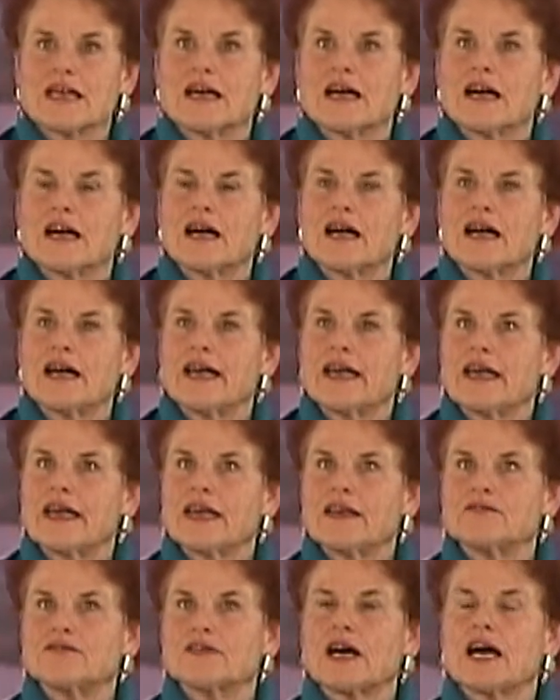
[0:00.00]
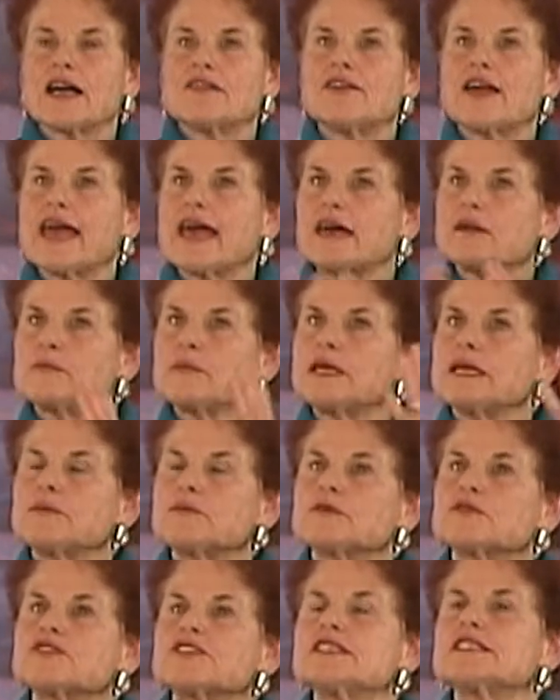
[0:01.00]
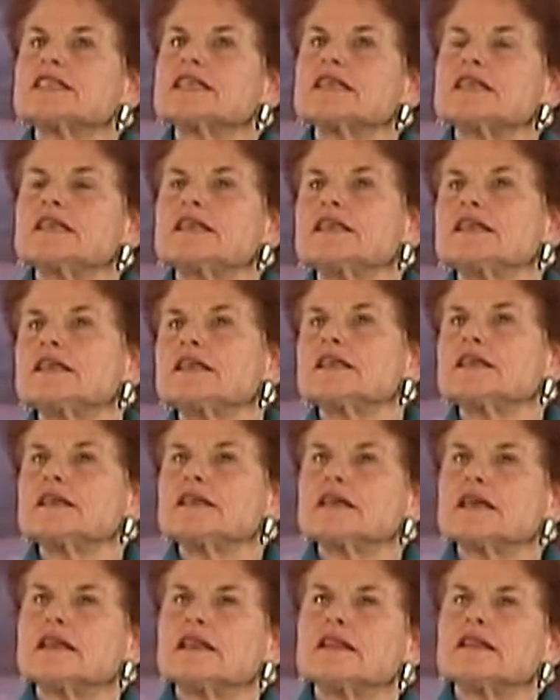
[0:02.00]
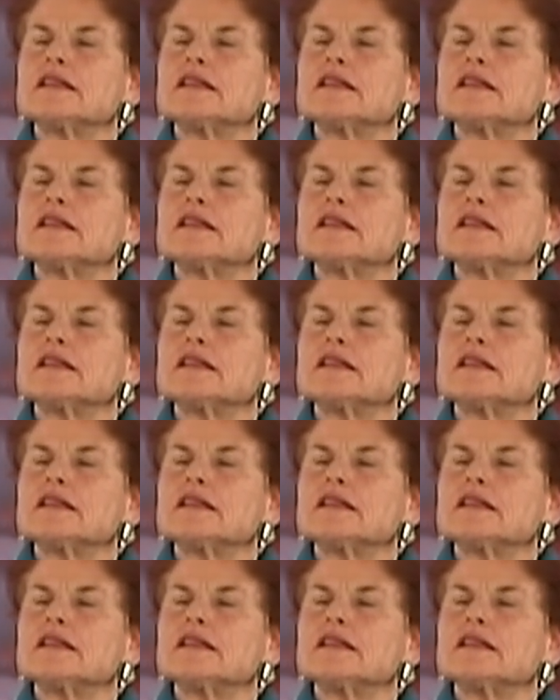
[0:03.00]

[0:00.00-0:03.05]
I I've had people see.